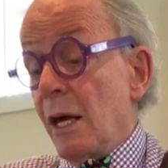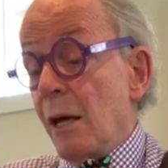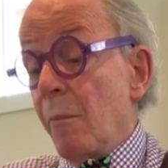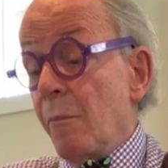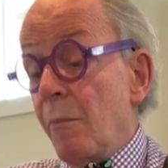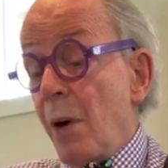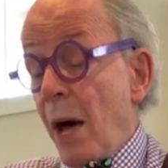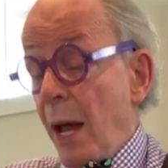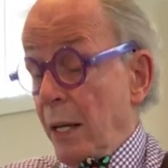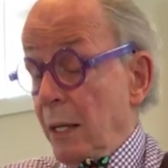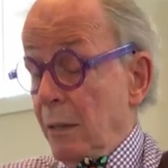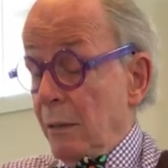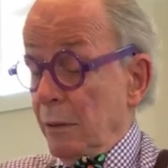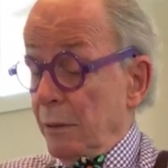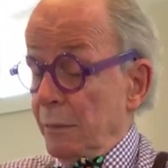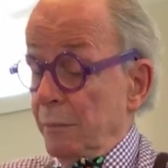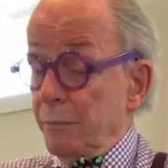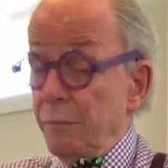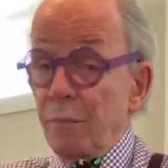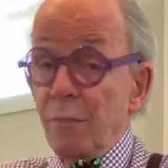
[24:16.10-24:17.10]
But
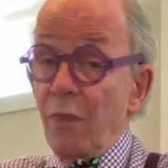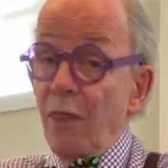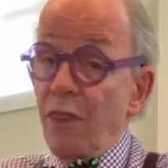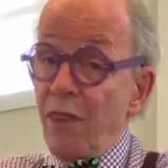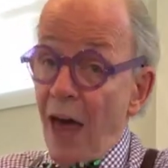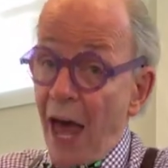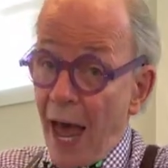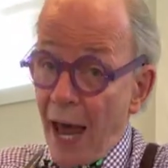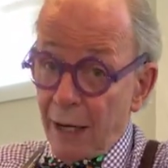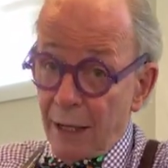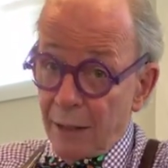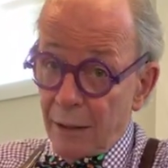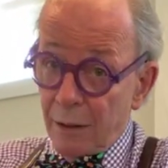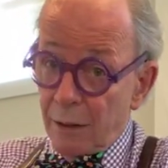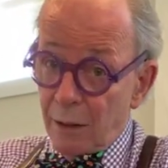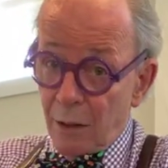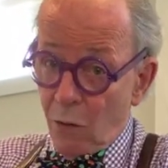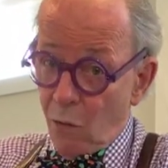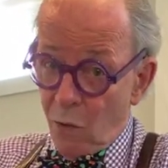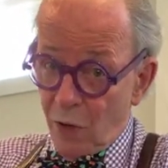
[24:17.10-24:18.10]
that
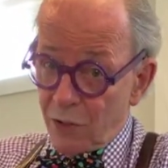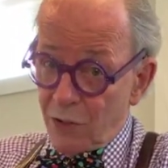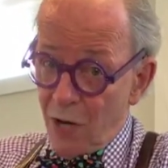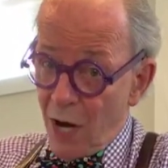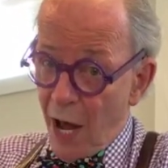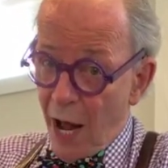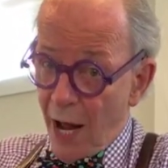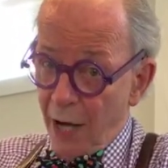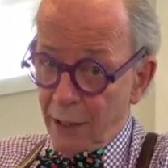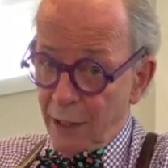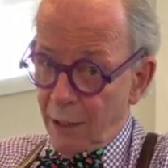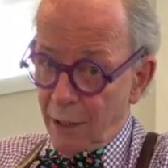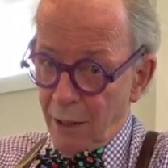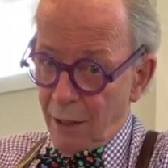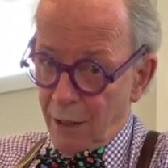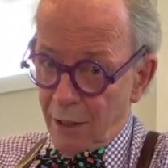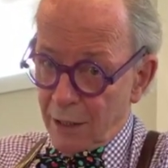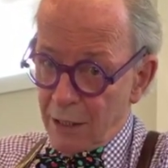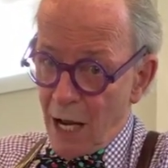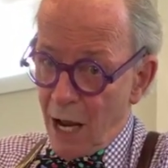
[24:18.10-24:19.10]
was not
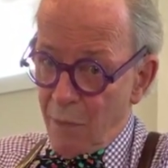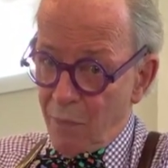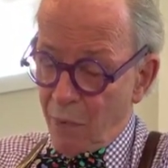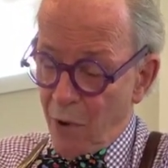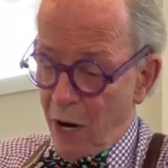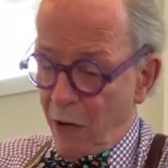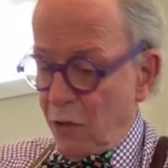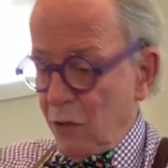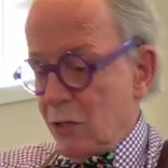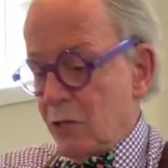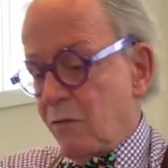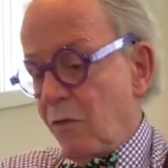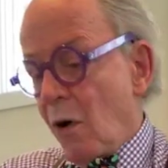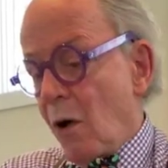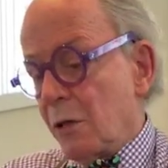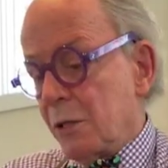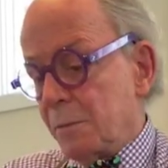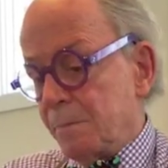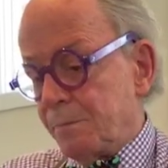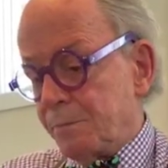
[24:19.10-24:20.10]
the typewriter's
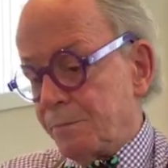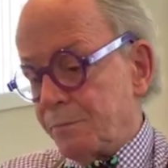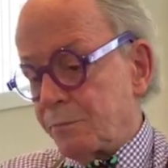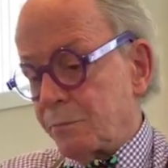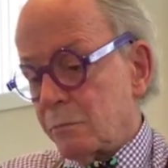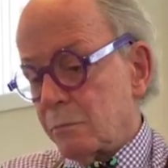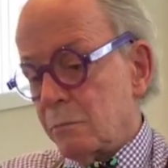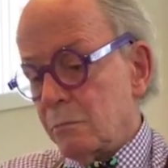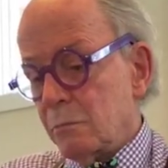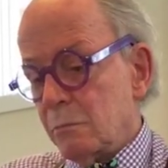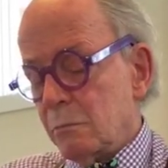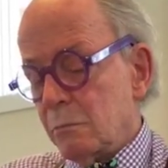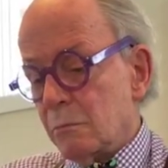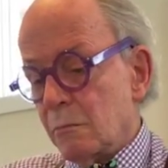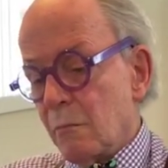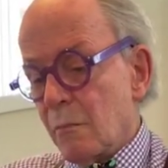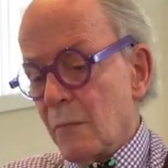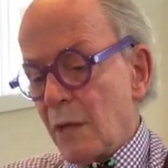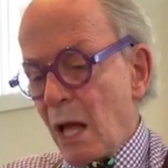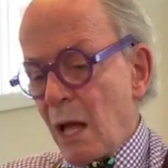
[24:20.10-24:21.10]
fault.
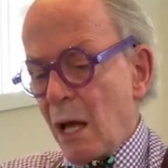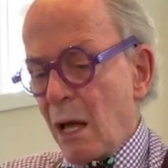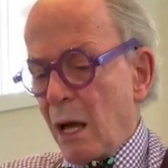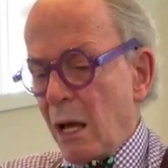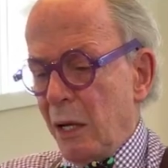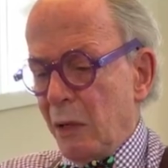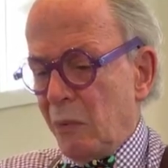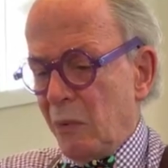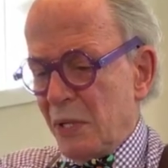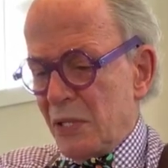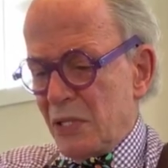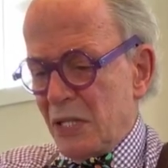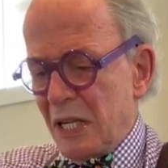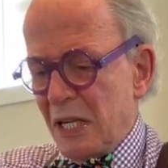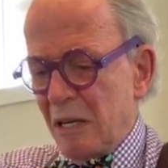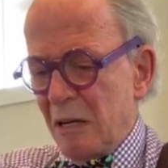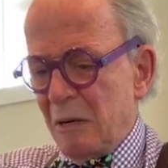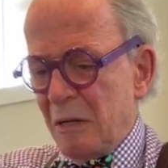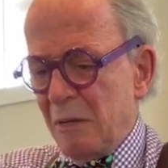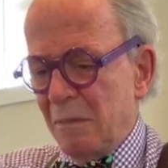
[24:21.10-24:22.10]
I was
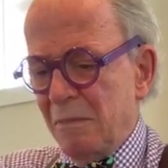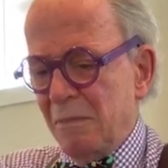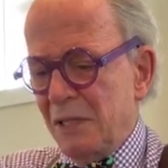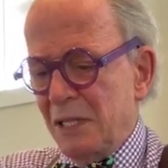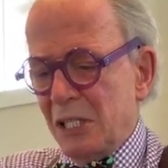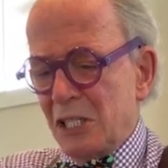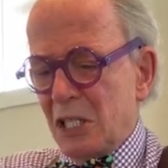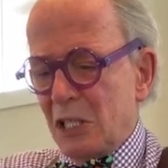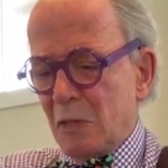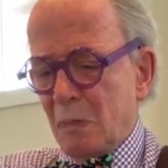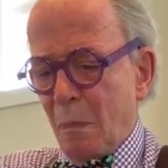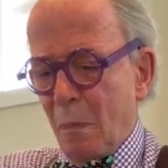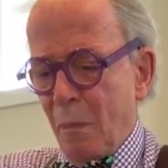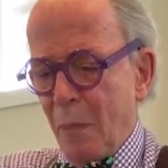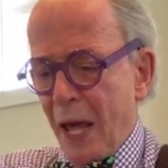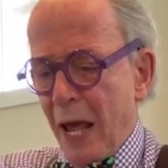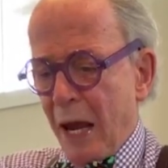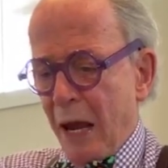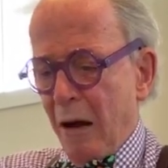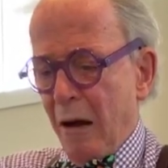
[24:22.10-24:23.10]
in
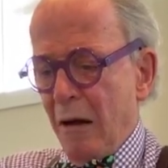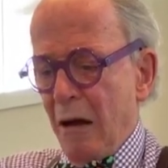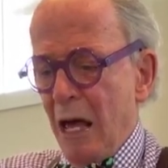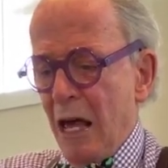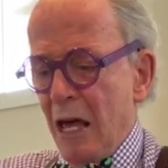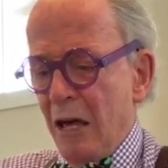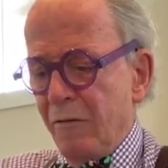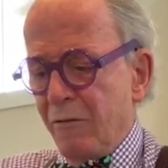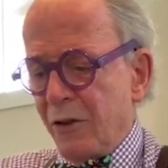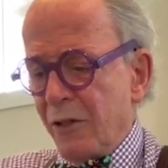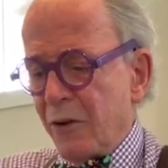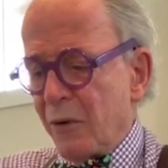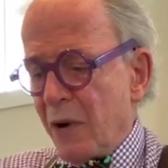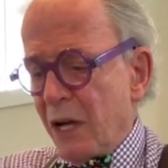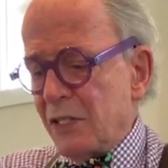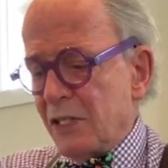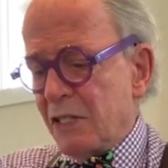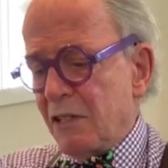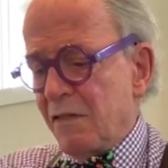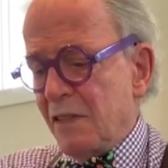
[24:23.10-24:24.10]
despair for the
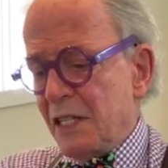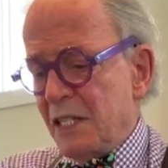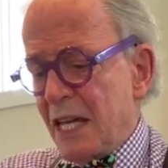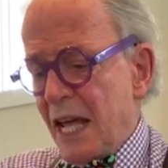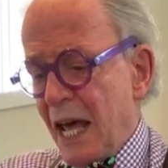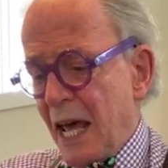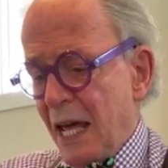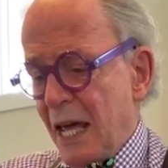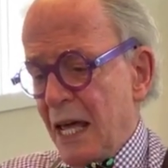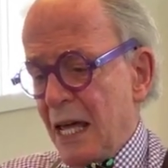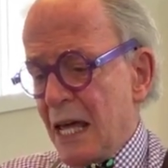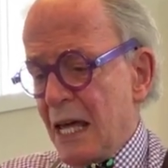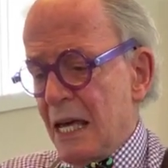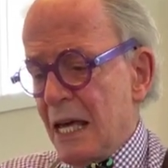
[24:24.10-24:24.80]
rest of the day.